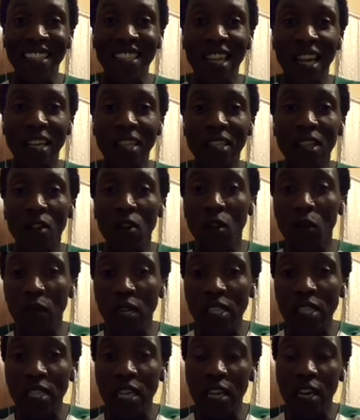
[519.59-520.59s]
like, so it
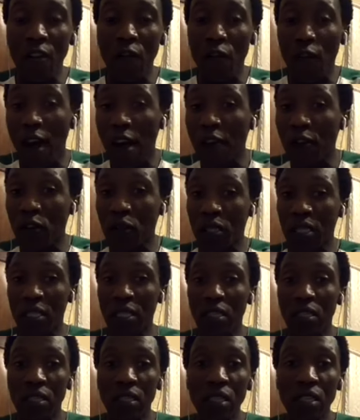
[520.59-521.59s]
was standard 5,
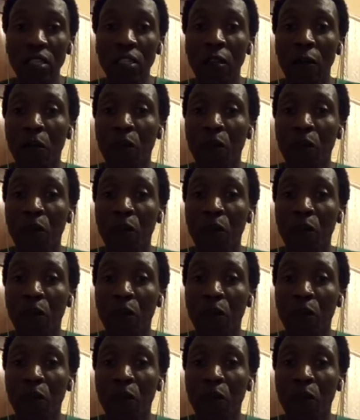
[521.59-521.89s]
standard 6.